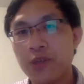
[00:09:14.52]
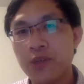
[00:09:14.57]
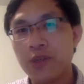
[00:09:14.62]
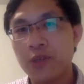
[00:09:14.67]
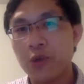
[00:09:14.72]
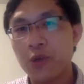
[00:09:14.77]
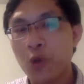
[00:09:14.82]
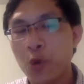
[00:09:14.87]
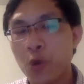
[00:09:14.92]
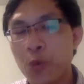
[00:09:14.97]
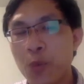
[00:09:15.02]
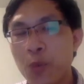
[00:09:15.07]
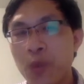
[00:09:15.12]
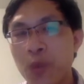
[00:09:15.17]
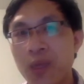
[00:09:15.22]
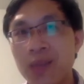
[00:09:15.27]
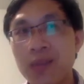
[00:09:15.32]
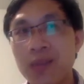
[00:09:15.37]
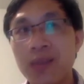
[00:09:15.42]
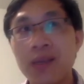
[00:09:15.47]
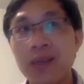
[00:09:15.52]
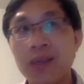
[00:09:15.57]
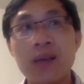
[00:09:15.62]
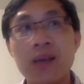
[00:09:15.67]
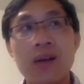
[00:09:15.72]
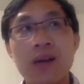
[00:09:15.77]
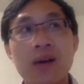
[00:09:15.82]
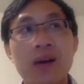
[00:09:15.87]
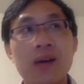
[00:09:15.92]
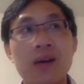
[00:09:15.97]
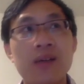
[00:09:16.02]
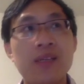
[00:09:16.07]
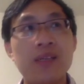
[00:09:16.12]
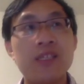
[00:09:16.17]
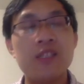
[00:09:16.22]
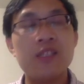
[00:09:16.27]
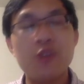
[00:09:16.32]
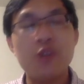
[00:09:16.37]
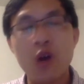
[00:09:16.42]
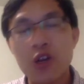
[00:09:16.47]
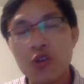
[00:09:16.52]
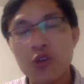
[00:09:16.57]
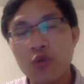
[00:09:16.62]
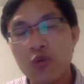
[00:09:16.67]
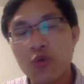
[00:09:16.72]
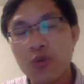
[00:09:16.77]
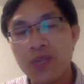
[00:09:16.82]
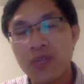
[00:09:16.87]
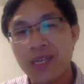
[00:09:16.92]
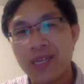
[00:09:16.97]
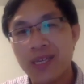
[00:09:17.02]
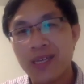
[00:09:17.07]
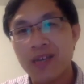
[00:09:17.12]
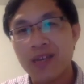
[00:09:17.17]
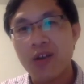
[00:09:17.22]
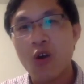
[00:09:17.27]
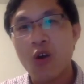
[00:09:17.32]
equilibrium is not unique